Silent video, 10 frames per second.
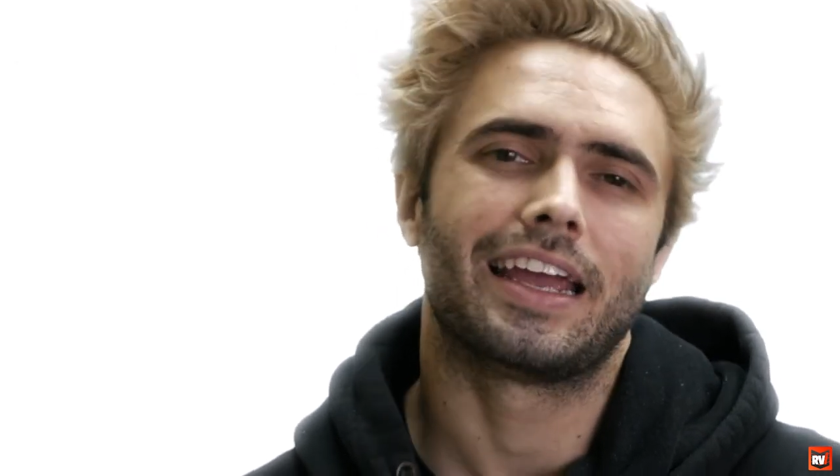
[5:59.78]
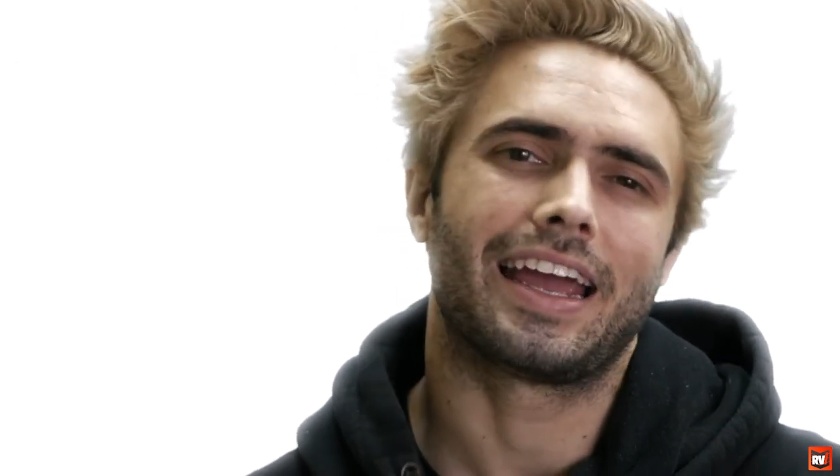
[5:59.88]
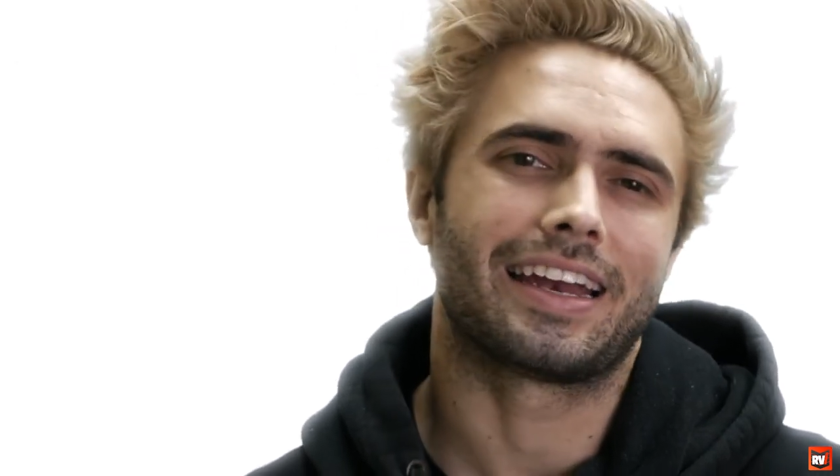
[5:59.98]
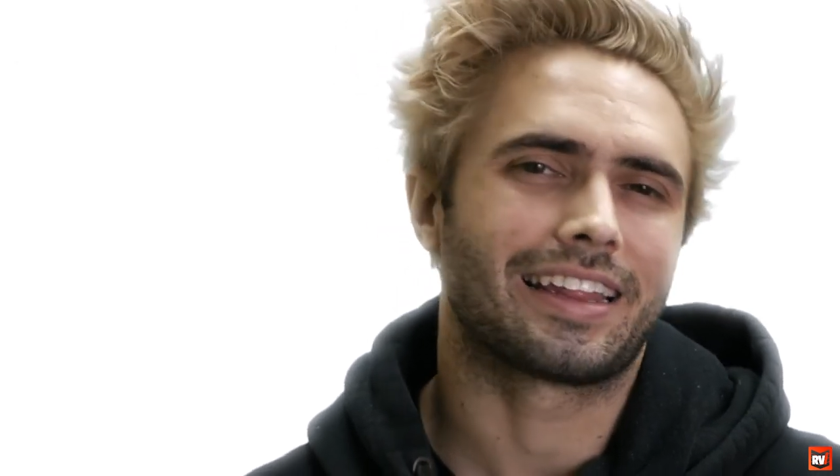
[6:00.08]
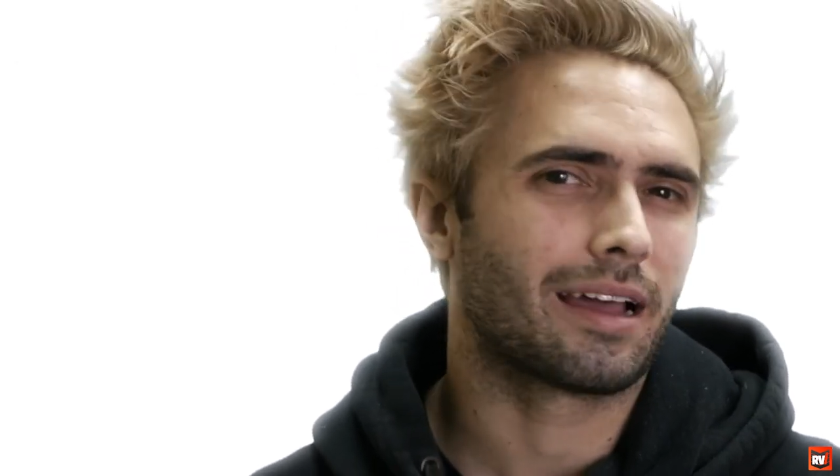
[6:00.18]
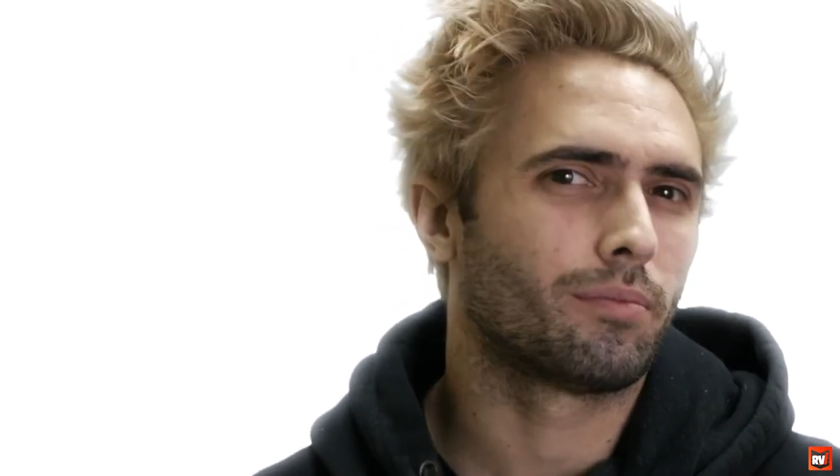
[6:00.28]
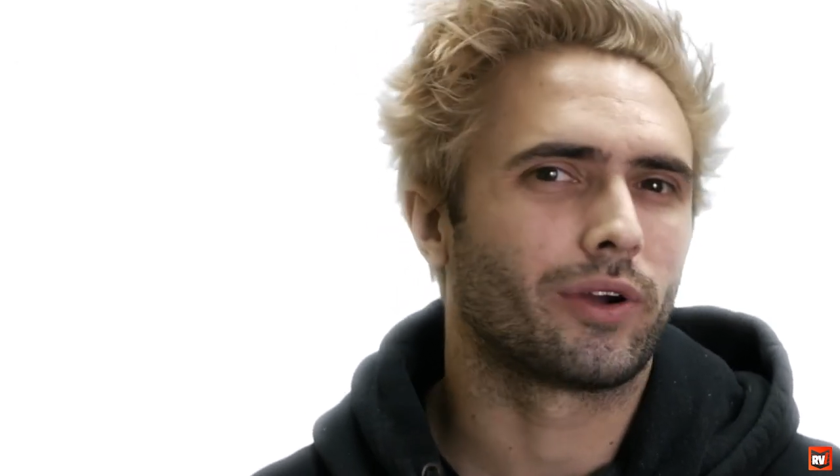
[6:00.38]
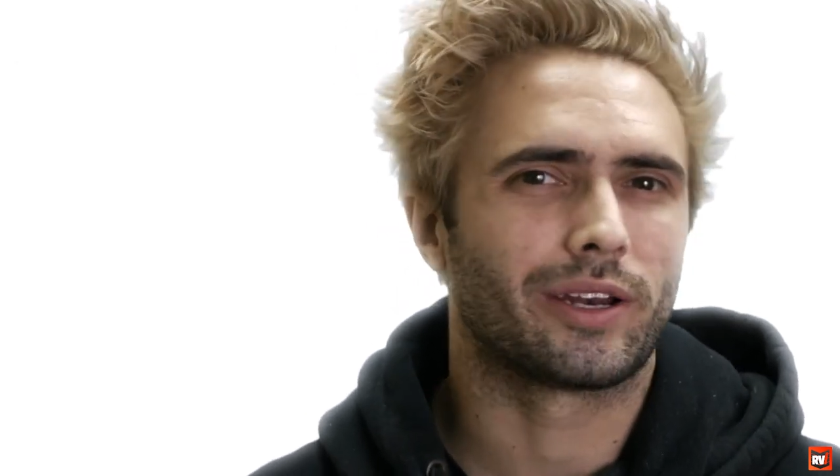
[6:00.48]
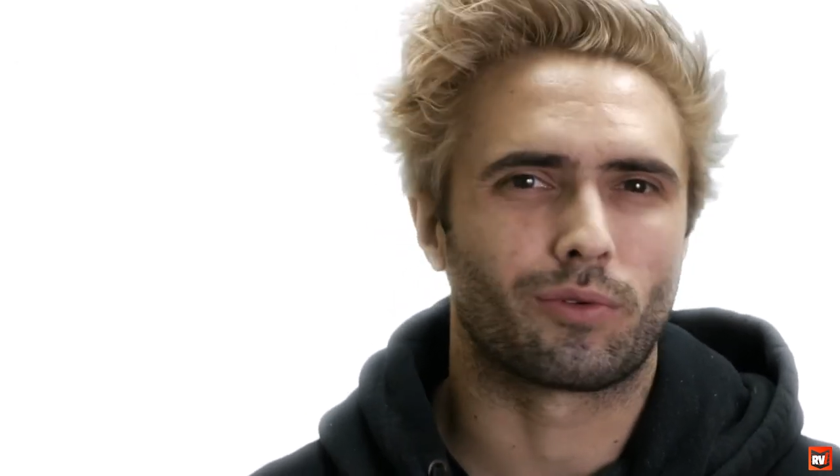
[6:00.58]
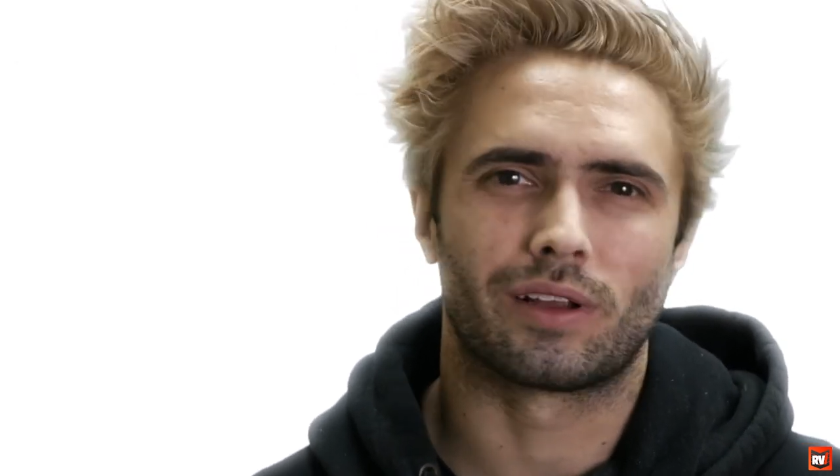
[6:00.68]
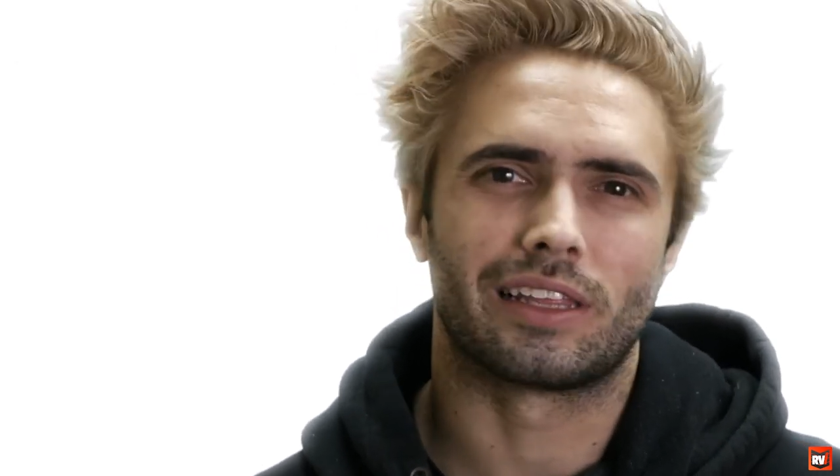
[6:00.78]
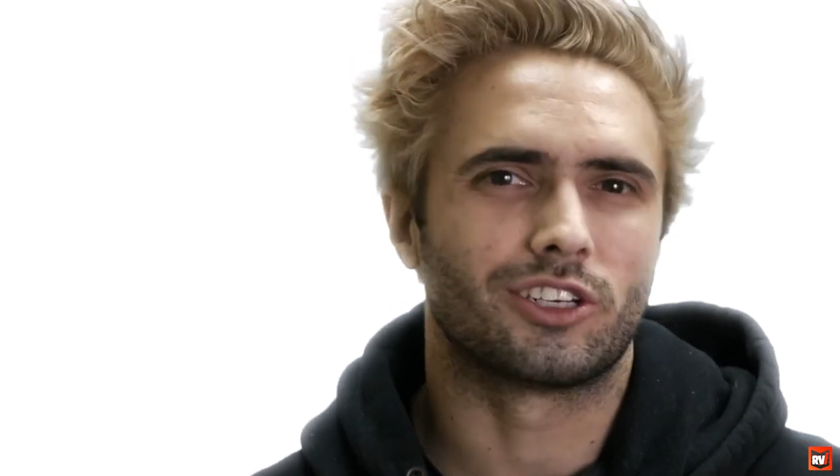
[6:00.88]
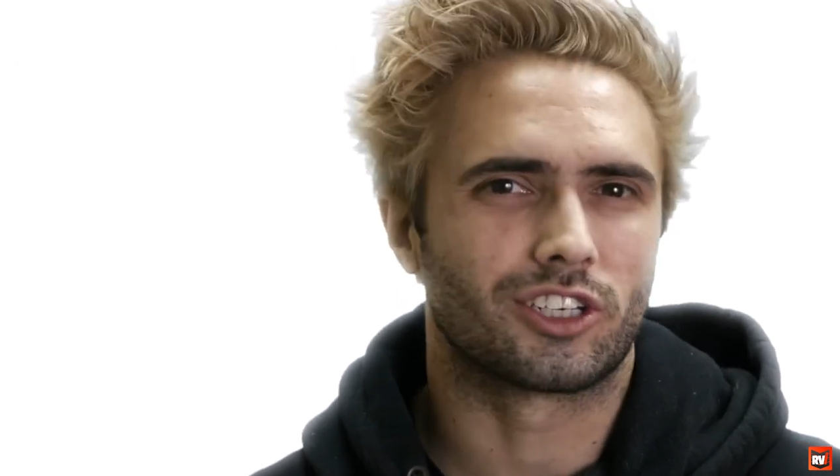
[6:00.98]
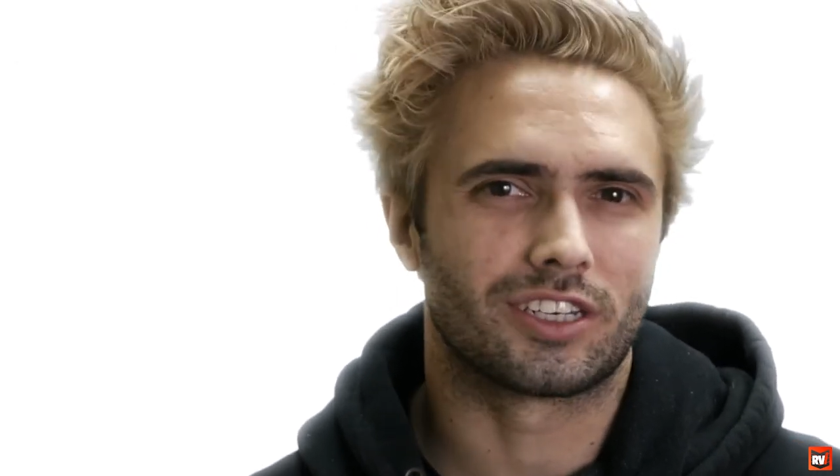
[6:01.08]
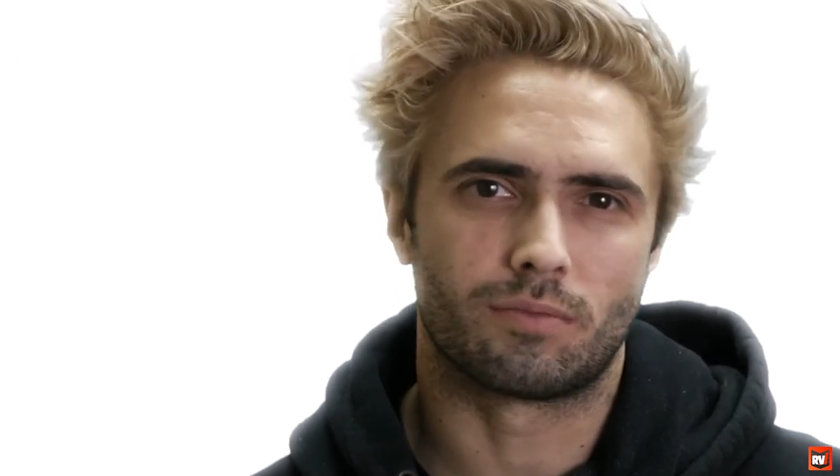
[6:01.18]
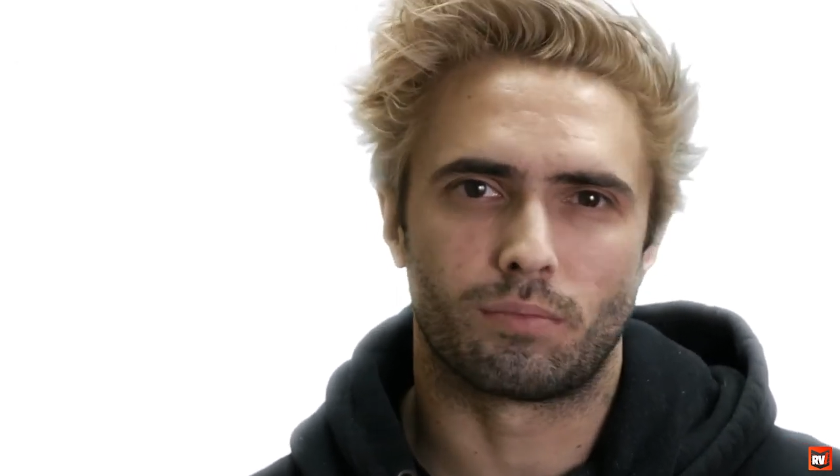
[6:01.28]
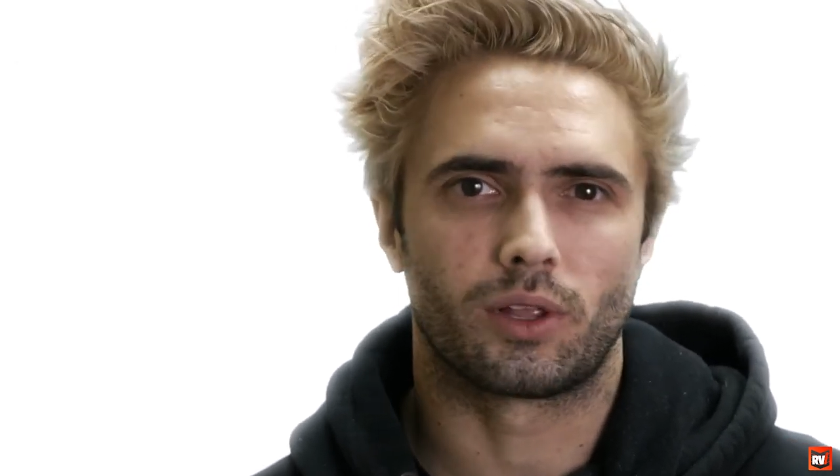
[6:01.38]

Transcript: And at that point, it really just isn't